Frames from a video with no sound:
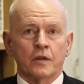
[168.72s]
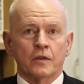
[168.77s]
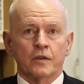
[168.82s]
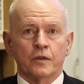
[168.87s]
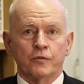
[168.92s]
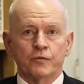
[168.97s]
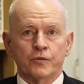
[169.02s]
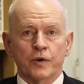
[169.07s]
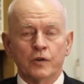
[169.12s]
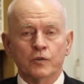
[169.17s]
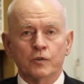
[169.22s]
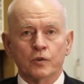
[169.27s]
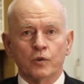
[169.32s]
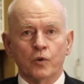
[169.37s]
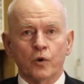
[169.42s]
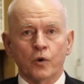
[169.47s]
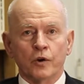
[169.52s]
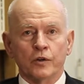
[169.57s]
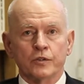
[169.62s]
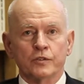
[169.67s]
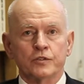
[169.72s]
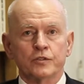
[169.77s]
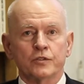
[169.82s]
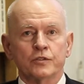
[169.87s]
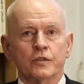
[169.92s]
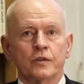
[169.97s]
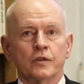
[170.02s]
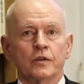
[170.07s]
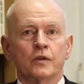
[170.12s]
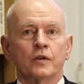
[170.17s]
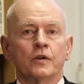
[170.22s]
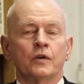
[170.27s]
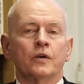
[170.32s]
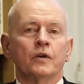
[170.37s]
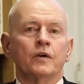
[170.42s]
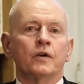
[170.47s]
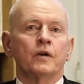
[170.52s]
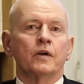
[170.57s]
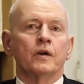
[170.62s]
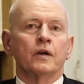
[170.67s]
The federal courts
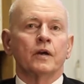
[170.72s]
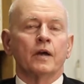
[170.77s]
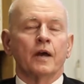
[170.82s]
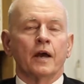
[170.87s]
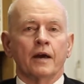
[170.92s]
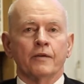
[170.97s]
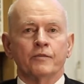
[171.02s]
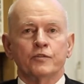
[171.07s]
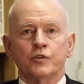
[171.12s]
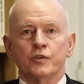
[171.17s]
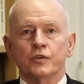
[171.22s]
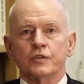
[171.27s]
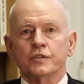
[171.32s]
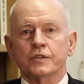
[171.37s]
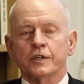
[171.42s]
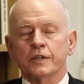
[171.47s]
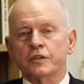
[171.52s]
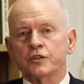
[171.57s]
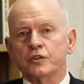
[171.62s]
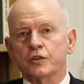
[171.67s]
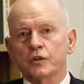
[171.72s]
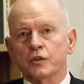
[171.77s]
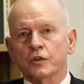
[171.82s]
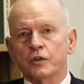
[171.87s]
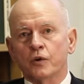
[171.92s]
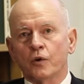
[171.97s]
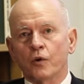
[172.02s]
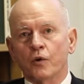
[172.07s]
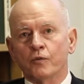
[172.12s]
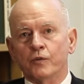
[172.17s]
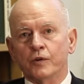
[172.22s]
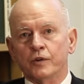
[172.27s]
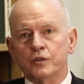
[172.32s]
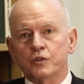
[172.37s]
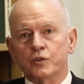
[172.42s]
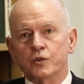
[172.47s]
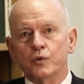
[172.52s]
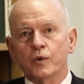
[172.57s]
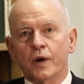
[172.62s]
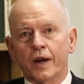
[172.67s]
have jurisdiction over
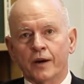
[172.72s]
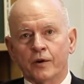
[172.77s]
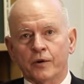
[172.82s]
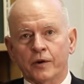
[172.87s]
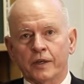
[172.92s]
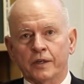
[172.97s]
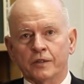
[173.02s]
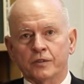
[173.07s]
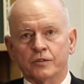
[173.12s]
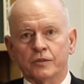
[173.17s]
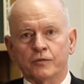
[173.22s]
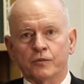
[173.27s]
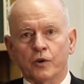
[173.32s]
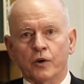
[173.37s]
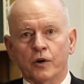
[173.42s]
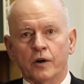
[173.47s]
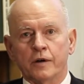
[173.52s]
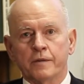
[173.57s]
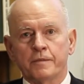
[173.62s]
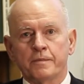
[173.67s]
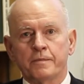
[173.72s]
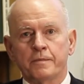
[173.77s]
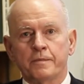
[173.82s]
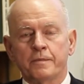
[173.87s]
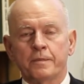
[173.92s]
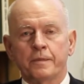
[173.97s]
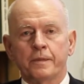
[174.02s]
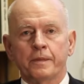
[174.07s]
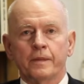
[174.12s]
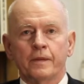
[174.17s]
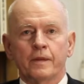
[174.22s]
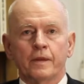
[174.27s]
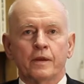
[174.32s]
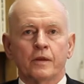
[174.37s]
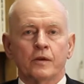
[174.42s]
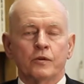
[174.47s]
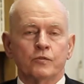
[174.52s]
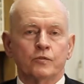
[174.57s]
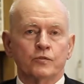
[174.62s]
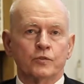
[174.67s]
2 areas of law.
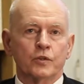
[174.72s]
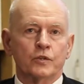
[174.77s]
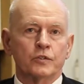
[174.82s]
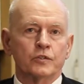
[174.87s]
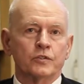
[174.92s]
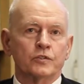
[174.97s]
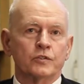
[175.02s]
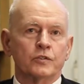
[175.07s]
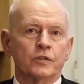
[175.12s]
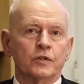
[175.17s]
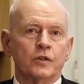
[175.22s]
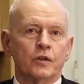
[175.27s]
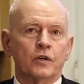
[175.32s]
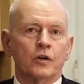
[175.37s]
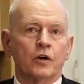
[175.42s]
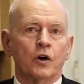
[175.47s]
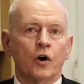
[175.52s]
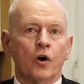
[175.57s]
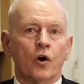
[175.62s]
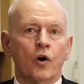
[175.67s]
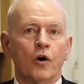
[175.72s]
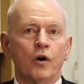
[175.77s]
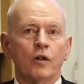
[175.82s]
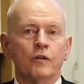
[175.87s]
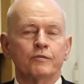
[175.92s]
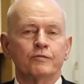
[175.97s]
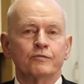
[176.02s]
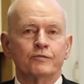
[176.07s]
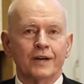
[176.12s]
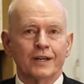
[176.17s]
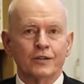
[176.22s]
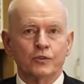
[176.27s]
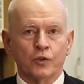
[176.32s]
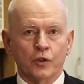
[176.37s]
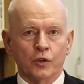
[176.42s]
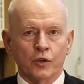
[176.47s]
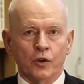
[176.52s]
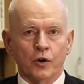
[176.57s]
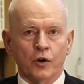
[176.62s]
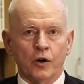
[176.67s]
First, all
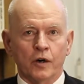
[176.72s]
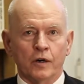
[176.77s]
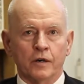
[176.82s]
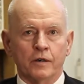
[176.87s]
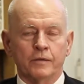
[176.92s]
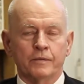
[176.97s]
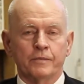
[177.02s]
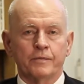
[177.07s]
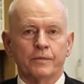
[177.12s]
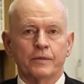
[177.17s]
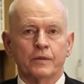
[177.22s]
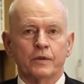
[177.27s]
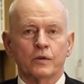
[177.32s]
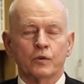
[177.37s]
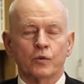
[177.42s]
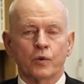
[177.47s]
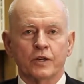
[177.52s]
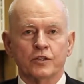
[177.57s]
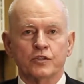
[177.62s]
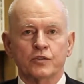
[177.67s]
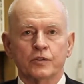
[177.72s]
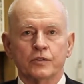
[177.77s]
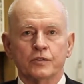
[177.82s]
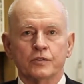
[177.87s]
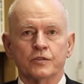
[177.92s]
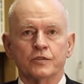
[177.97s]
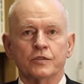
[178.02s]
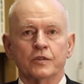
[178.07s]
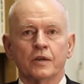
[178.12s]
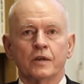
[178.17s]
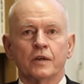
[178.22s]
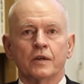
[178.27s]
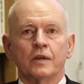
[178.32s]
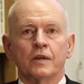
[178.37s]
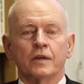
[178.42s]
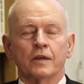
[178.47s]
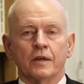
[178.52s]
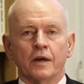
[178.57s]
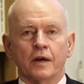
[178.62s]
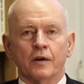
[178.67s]
federal law, questions
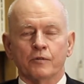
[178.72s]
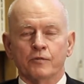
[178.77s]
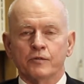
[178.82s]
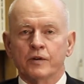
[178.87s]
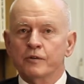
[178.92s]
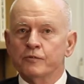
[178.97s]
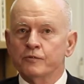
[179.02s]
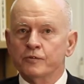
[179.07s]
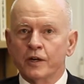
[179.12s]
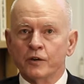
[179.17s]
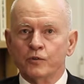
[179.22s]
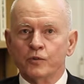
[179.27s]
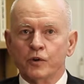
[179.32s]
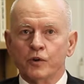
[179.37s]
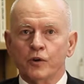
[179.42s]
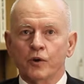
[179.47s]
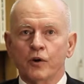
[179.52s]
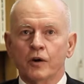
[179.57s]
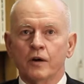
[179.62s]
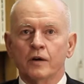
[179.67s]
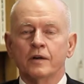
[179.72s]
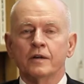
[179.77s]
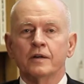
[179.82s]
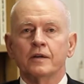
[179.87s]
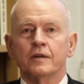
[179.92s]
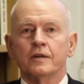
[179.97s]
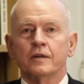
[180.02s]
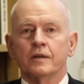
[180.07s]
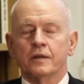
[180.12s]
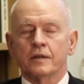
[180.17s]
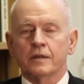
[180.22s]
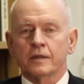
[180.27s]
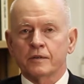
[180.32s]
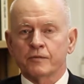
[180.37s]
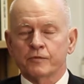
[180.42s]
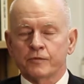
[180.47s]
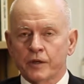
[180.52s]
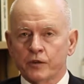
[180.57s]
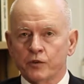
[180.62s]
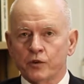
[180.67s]
of federal law,
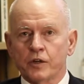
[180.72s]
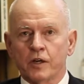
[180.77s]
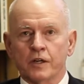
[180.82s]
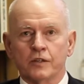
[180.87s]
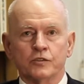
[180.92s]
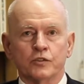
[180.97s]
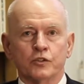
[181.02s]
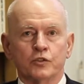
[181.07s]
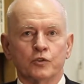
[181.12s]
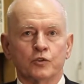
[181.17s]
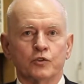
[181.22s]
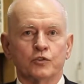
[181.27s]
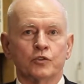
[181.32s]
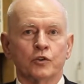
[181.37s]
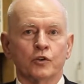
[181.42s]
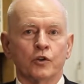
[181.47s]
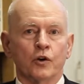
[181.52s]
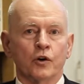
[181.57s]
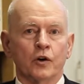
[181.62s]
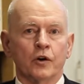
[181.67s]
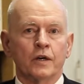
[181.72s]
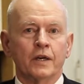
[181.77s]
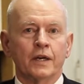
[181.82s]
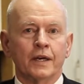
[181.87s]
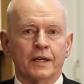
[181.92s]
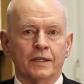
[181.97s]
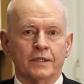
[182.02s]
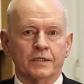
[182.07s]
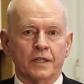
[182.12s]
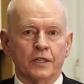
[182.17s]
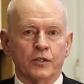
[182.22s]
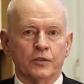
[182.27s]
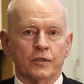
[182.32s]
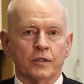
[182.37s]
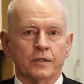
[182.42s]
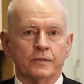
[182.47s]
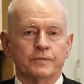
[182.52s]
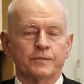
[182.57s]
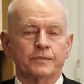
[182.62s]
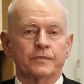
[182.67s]
federal constitutional law,
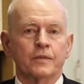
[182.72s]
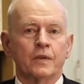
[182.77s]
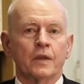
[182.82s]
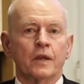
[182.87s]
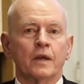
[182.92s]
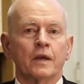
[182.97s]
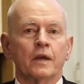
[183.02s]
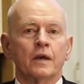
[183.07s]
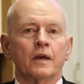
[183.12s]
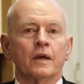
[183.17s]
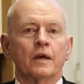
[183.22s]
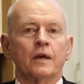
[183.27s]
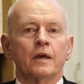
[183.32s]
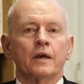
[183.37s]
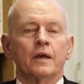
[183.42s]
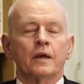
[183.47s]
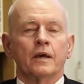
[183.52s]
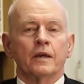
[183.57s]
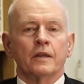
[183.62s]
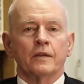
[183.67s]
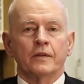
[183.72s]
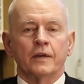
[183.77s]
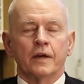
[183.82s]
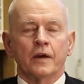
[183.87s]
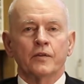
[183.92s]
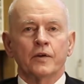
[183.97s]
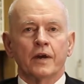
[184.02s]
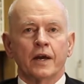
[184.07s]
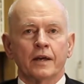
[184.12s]
etc. The other